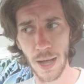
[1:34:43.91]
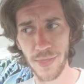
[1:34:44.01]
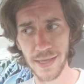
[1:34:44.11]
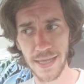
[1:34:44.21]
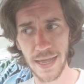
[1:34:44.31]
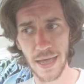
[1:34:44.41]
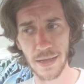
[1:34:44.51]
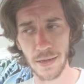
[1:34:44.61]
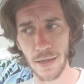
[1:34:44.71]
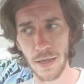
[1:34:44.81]
They can't.
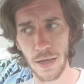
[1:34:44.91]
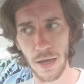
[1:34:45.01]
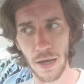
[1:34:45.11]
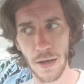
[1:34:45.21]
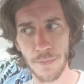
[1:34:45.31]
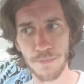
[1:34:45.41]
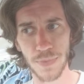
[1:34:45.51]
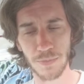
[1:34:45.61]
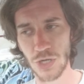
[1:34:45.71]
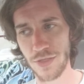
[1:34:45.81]
I'm
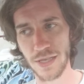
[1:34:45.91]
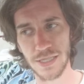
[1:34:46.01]
trying to think